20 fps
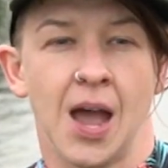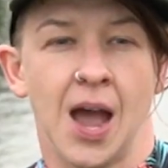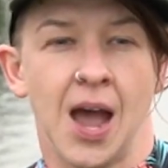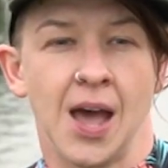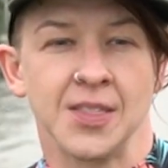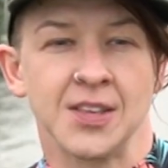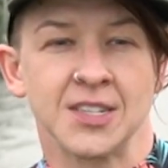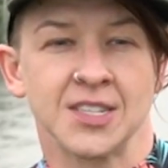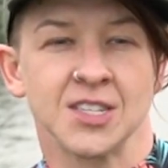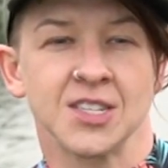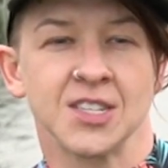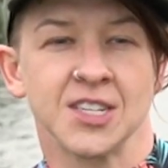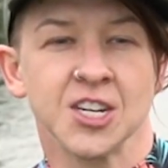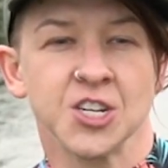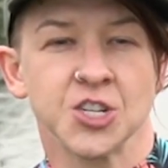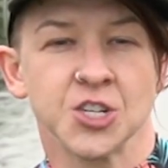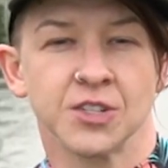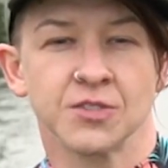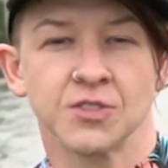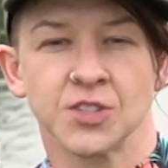And the
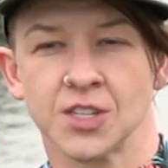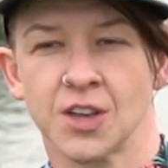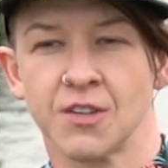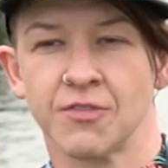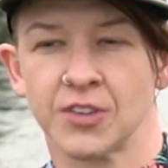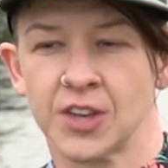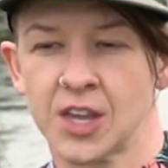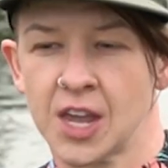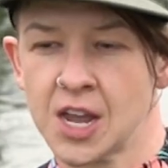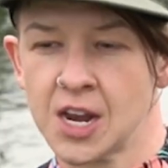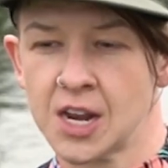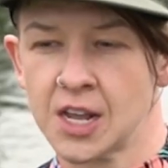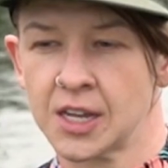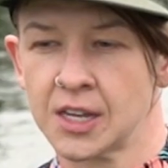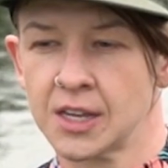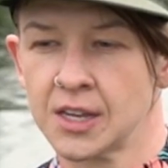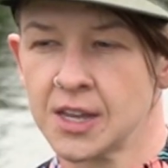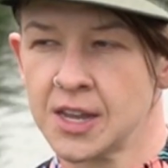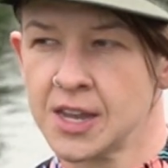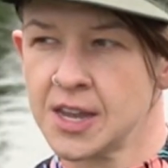sensation of
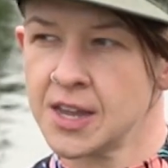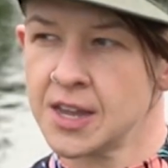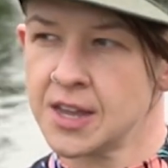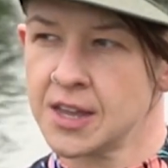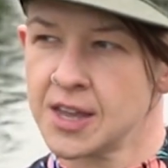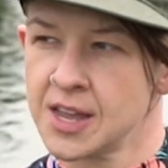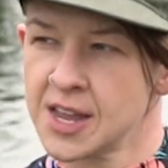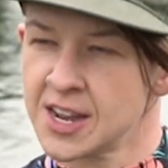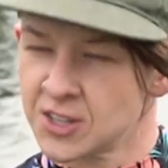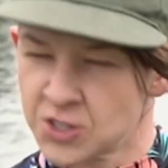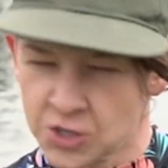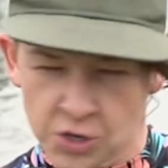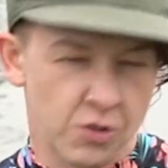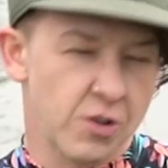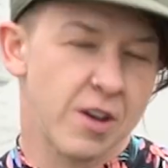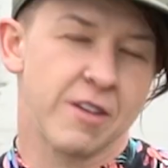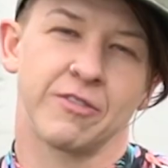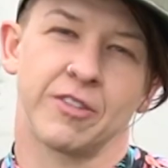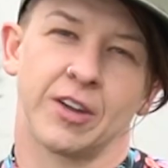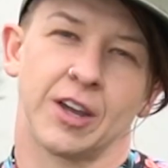suffocating is
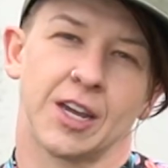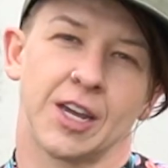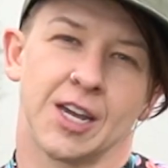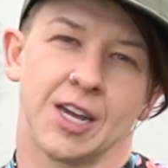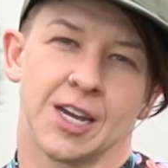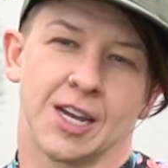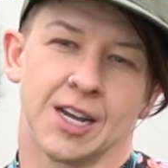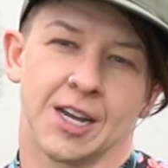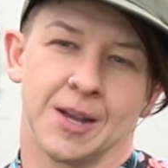horrific.